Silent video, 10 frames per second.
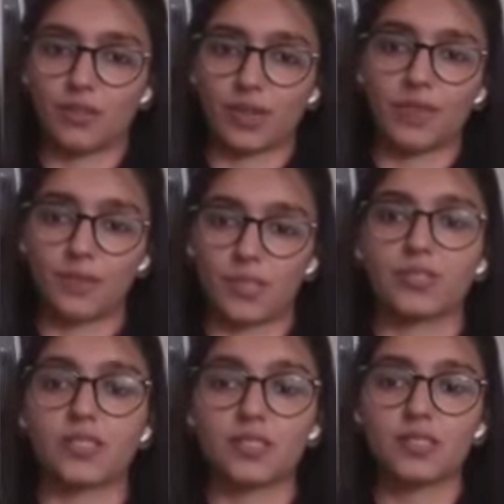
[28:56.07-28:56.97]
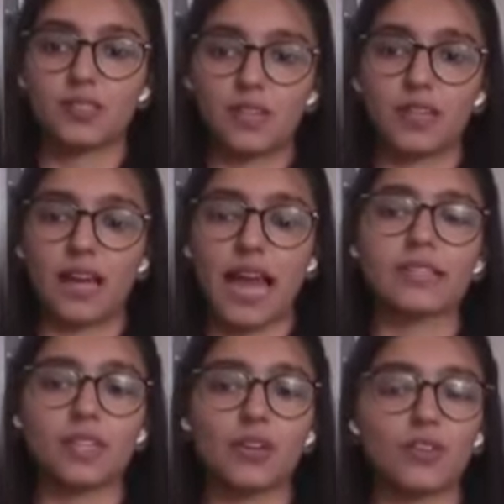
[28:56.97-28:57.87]
Okay, because it
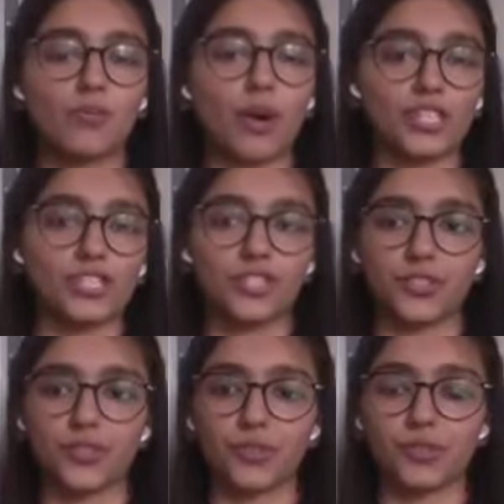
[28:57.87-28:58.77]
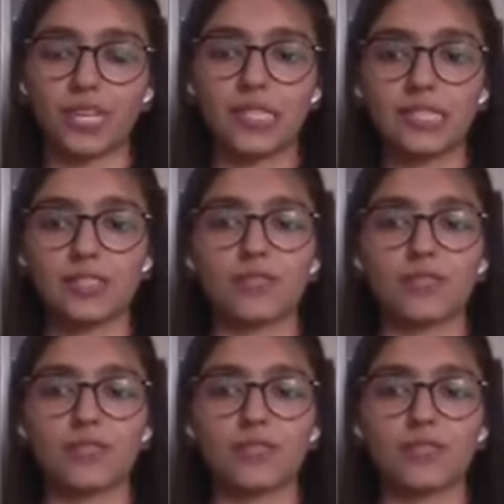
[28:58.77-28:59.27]
adds a lot of moisture to your cookies.